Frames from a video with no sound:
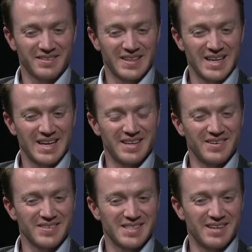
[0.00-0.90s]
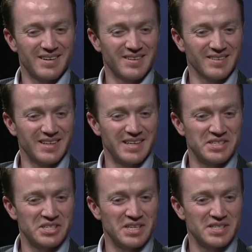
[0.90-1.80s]
Yeah, you know, Senator Lee,
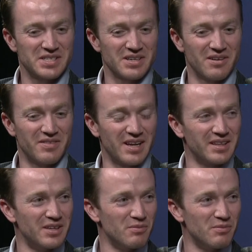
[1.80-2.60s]
she's served on the